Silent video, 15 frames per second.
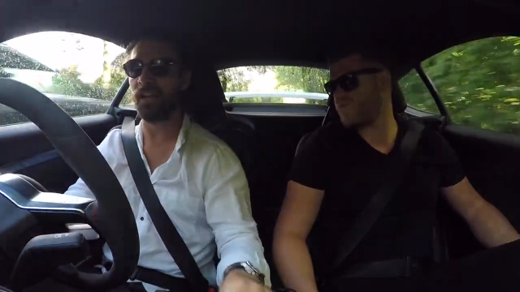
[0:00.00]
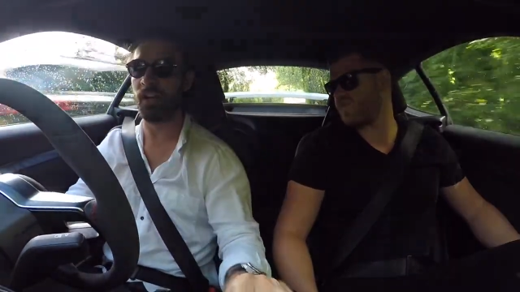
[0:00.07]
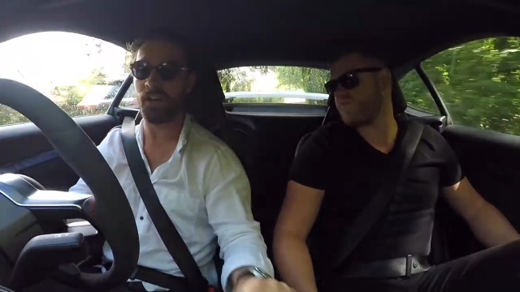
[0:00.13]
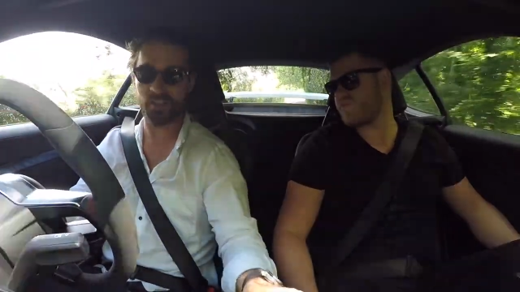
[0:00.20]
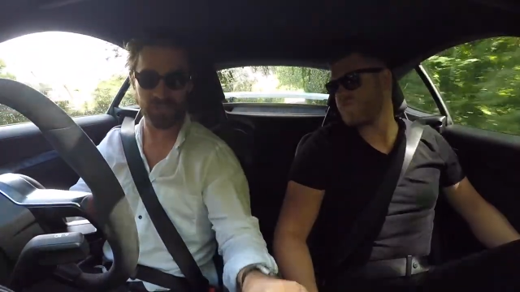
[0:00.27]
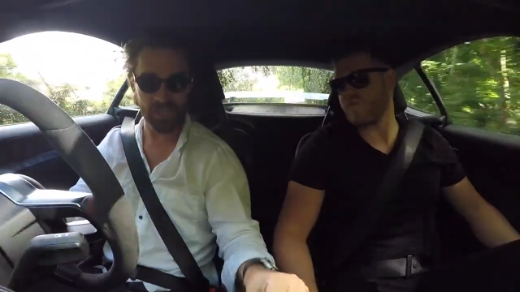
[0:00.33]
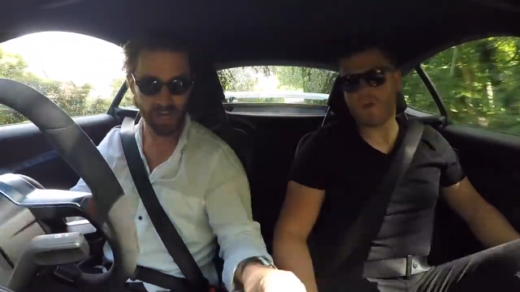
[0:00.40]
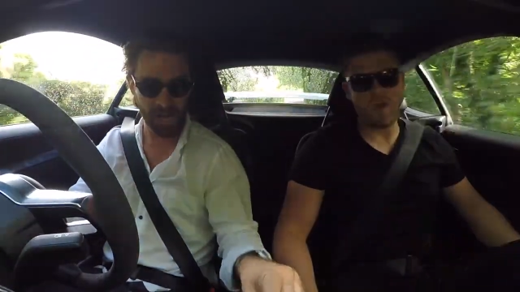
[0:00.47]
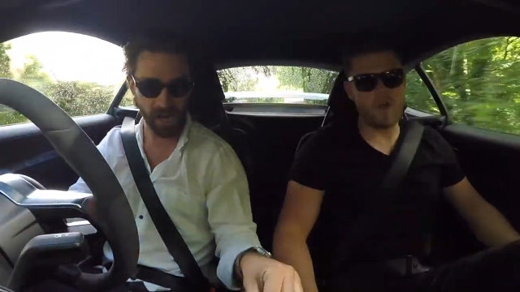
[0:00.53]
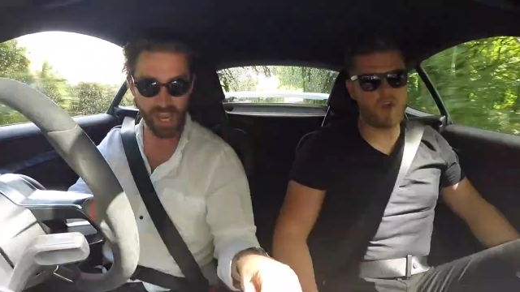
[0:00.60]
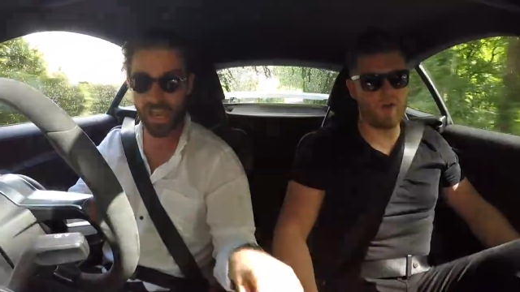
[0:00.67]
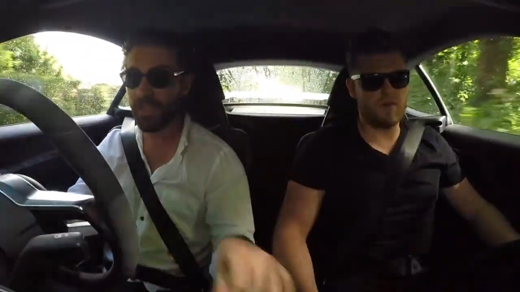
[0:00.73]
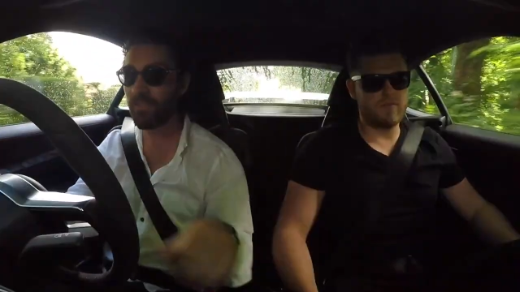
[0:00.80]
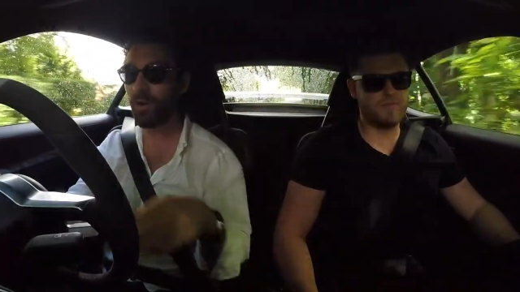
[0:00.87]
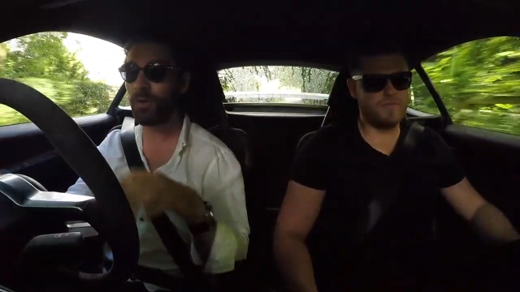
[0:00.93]
Speaker 1: cars.
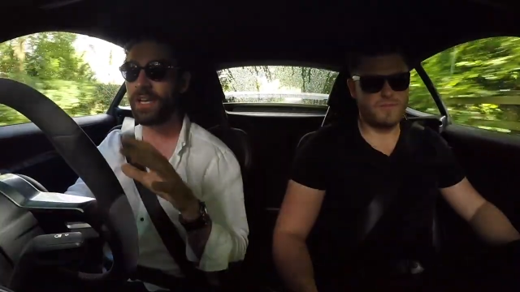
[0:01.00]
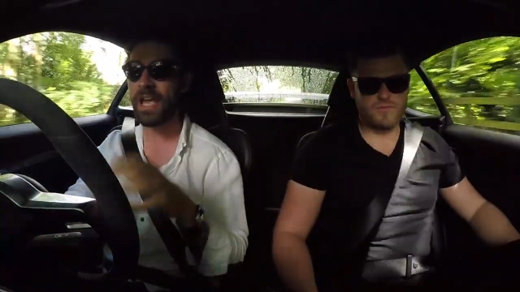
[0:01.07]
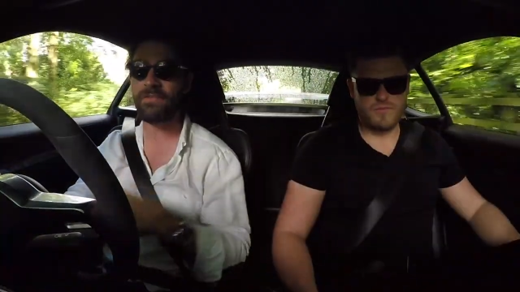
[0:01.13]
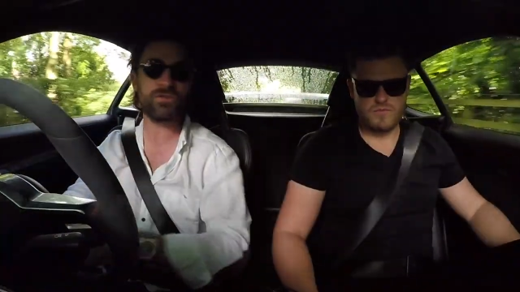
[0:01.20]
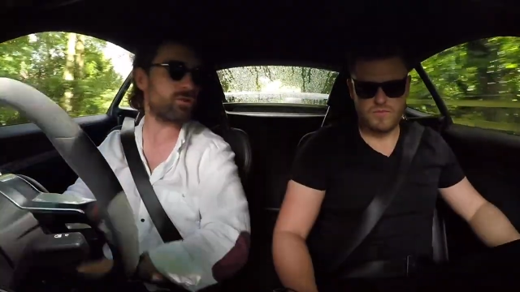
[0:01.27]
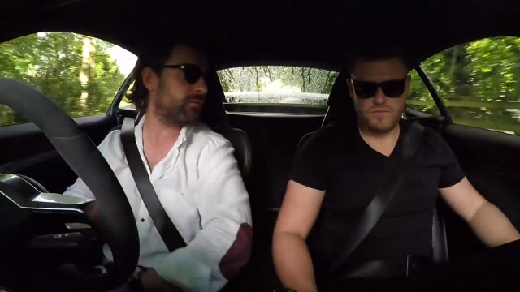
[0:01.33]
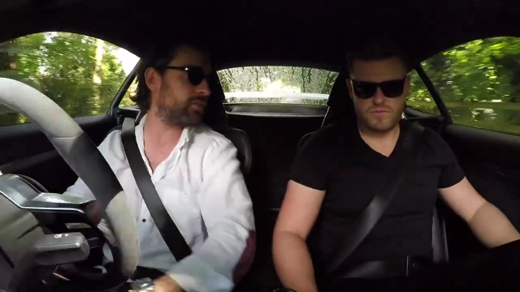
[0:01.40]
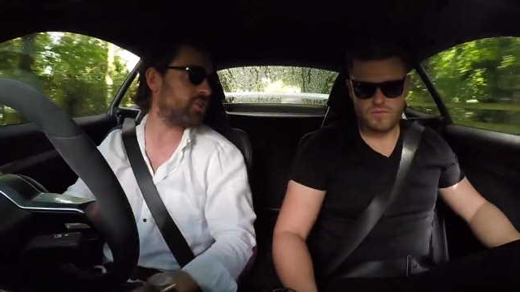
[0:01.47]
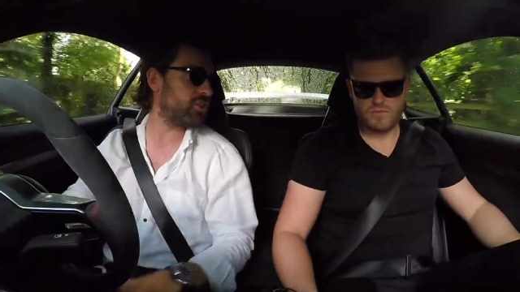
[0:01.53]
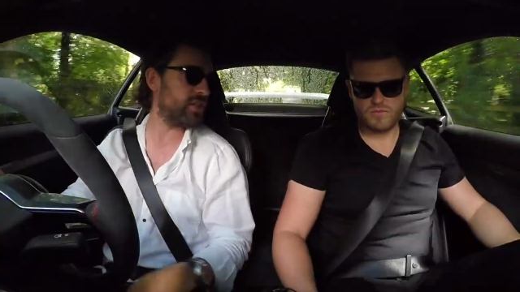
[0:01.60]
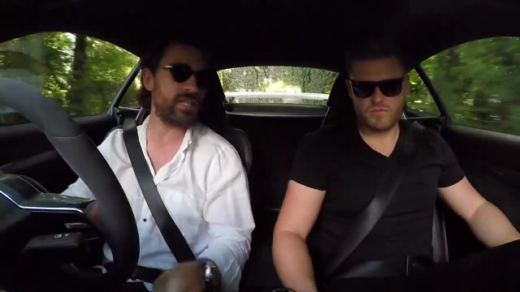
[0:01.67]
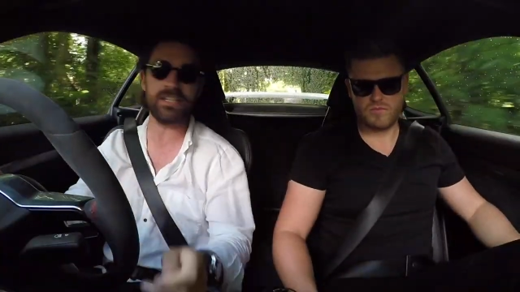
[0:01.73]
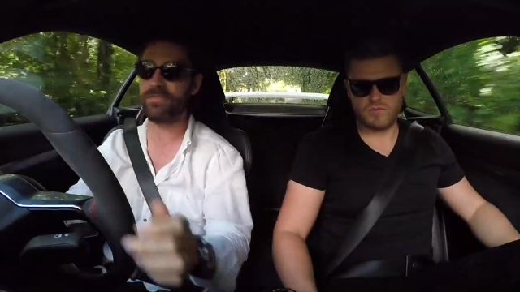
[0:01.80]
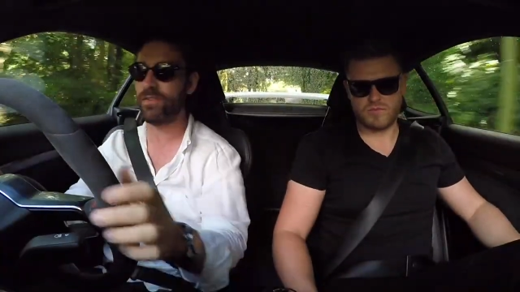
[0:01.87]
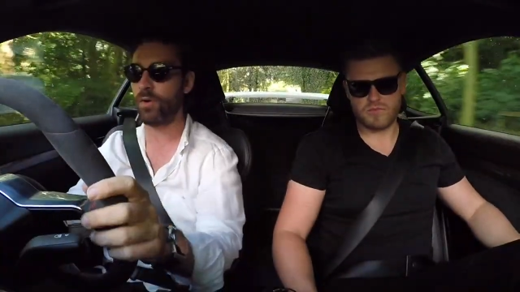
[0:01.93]
I've only ever driven a
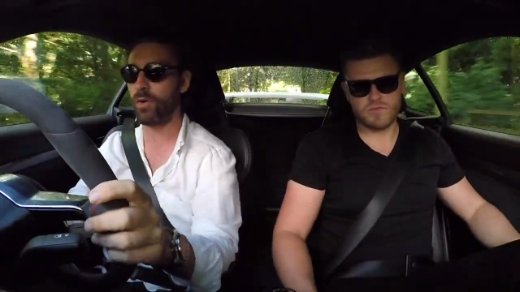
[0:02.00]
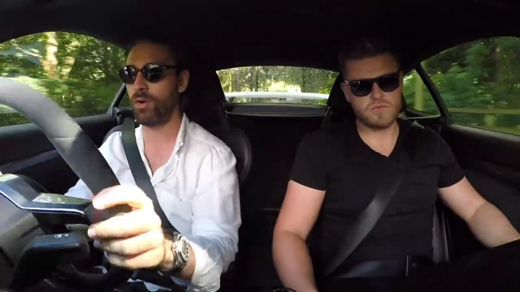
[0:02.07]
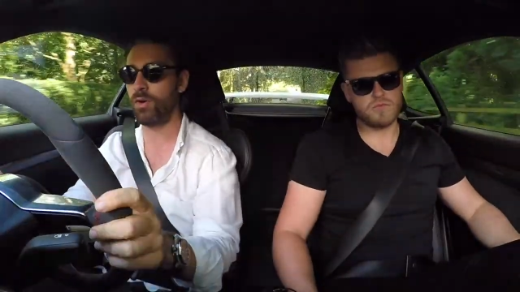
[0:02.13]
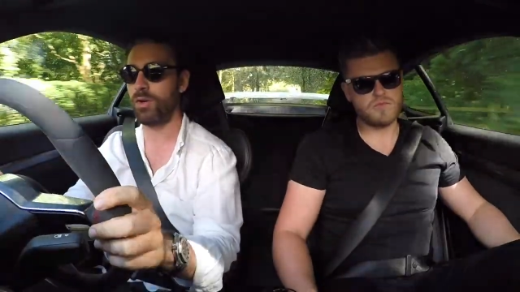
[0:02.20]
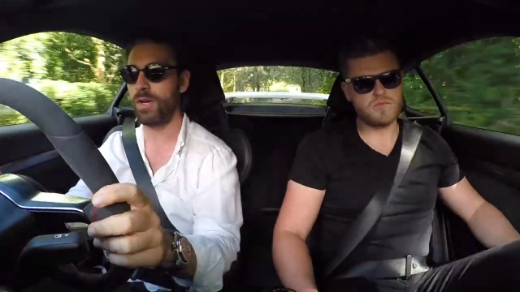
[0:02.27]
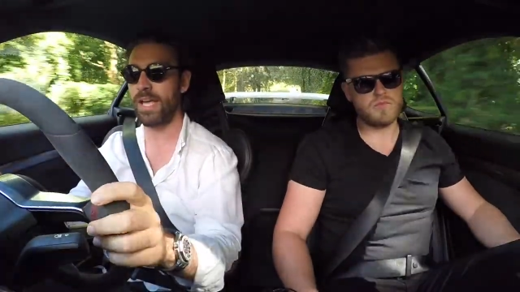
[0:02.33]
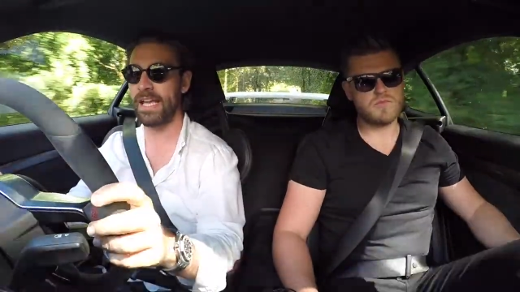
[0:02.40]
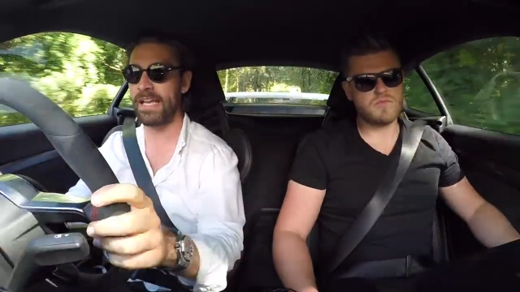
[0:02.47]
GT4